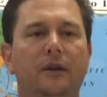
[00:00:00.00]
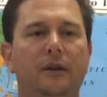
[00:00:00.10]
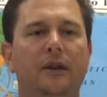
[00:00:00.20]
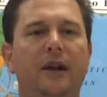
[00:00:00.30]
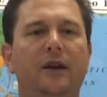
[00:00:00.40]

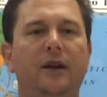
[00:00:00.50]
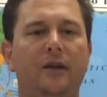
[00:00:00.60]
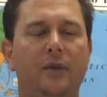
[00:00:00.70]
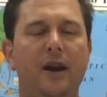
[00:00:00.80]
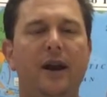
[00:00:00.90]
the area
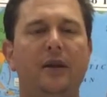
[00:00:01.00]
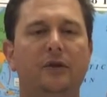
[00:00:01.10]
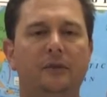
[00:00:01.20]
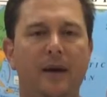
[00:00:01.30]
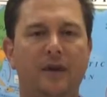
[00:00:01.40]
that we now know
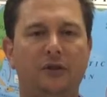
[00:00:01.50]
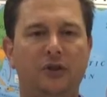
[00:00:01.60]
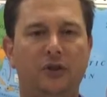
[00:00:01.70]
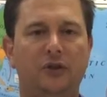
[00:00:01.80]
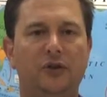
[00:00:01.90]
as
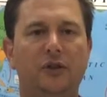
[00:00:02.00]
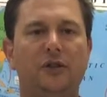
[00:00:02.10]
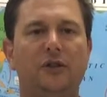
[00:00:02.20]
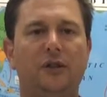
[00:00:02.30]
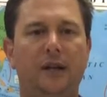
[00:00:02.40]

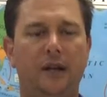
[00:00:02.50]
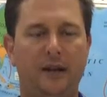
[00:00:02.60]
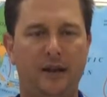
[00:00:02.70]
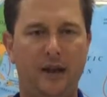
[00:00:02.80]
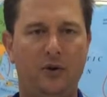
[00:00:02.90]
Massachusetts,
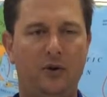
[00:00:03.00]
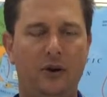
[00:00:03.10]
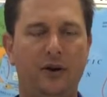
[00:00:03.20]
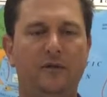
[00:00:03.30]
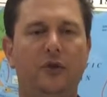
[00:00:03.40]
and that whole
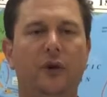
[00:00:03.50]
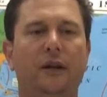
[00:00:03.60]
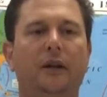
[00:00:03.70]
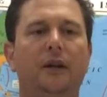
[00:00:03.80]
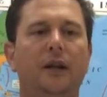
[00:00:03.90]
area of New
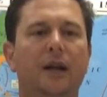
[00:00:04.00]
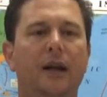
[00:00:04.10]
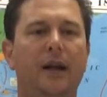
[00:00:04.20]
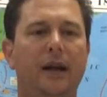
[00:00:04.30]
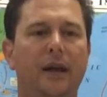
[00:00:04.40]
England.
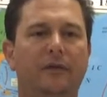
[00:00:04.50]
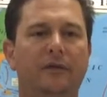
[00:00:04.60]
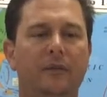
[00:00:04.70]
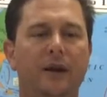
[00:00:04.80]
And from